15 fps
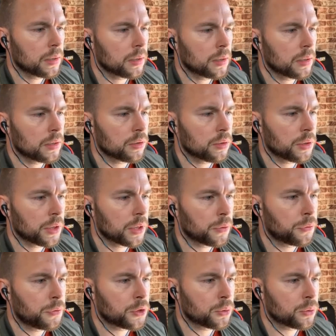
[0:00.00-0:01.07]
Is there anything
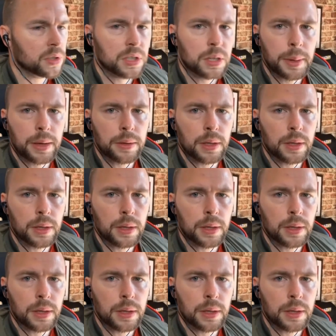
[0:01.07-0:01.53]
official that's come out